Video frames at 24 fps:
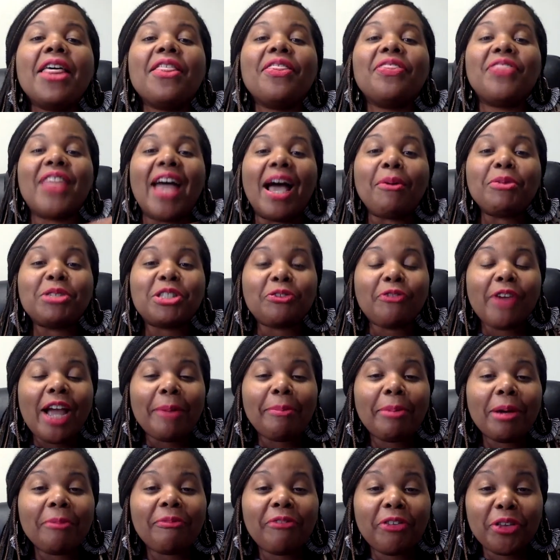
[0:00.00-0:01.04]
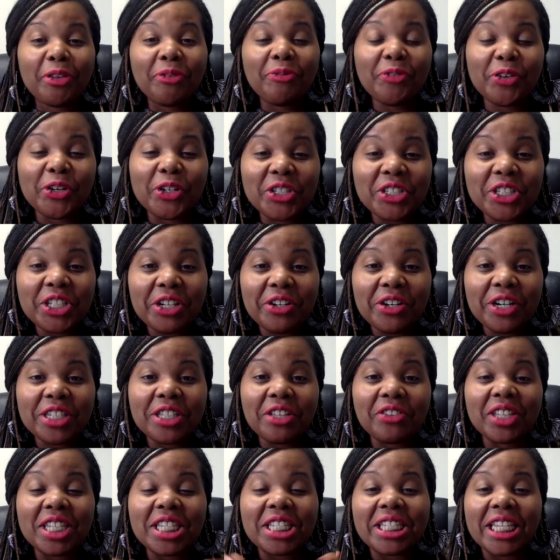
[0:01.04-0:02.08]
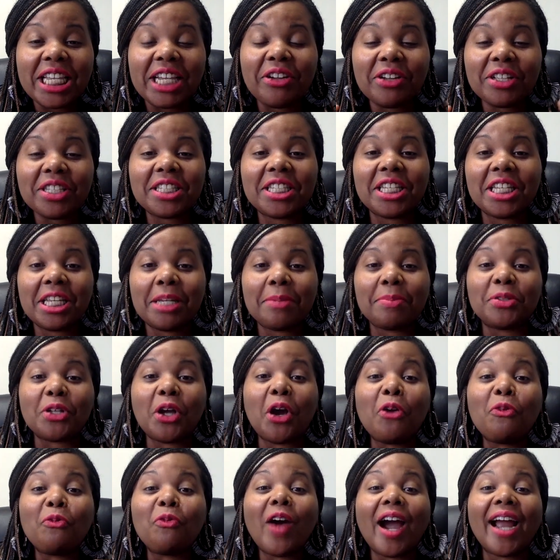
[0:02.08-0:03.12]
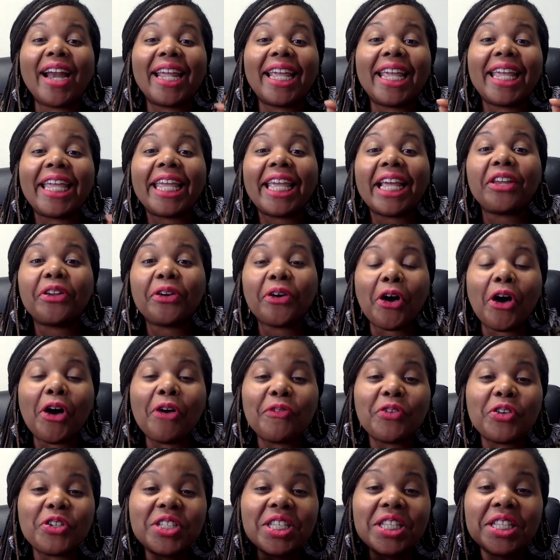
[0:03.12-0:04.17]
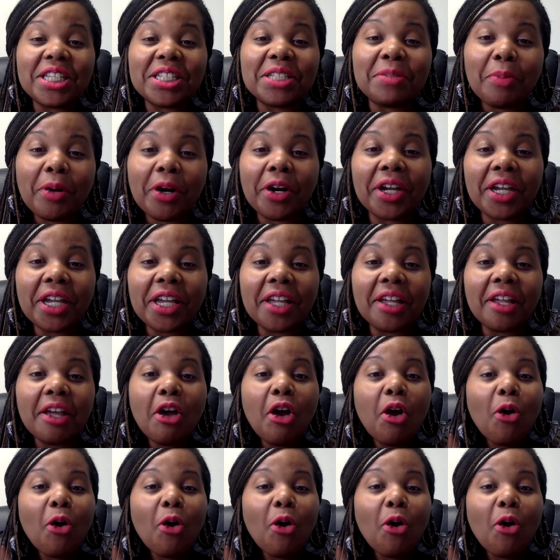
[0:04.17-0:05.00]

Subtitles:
That was a wrap up for the first series of the secret tips of writing killer offers in this market.